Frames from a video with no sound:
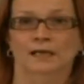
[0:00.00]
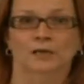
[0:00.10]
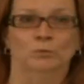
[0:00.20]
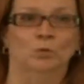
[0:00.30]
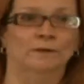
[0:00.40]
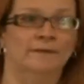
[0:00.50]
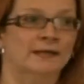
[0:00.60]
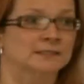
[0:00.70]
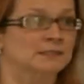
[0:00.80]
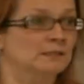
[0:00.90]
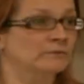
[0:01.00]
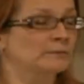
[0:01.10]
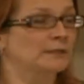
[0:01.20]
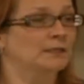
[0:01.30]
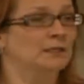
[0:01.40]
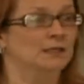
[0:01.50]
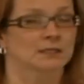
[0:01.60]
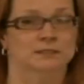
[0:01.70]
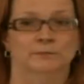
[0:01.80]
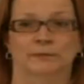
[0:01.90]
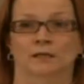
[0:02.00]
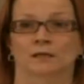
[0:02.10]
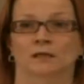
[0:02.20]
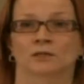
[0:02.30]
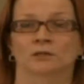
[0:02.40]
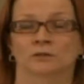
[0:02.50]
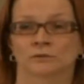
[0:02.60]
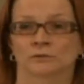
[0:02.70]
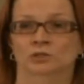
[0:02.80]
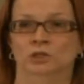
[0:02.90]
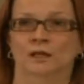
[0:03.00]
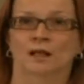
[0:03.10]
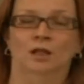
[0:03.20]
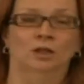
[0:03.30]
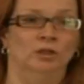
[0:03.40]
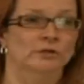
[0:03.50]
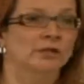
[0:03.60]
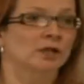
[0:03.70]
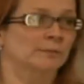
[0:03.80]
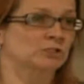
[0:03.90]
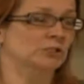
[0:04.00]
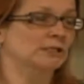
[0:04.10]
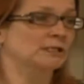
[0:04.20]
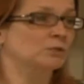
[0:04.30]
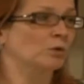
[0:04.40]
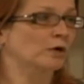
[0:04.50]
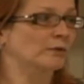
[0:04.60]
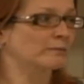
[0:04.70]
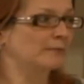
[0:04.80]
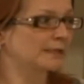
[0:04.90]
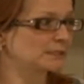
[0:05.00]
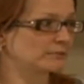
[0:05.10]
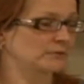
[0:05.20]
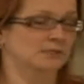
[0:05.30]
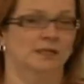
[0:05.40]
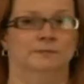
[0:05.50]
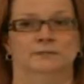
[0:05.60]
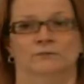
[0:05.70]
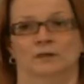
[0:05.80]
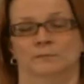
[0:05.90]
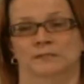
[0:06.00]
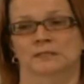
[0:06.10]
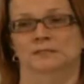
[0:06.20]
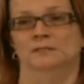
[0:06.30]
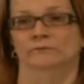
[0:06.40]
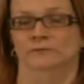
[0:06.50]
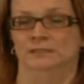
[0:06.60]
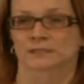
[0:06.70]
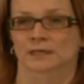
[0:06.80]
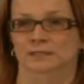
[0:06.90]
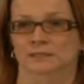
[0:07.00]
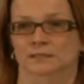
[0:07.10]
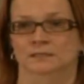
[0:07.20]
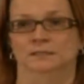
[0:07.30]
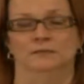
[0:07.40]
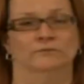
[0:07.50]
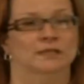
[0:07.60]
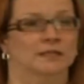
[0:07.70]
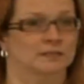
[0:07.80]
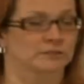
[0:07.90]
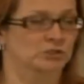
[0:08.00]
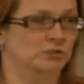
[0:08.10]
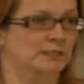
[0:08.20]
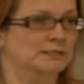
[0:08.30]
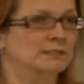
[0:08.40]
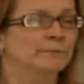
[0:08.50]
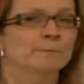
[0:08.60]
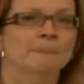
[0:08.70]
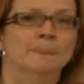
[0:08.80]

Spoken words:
And what that has given me has been a huge learning opportunity to work with many different types of companies, different sizes, different industries.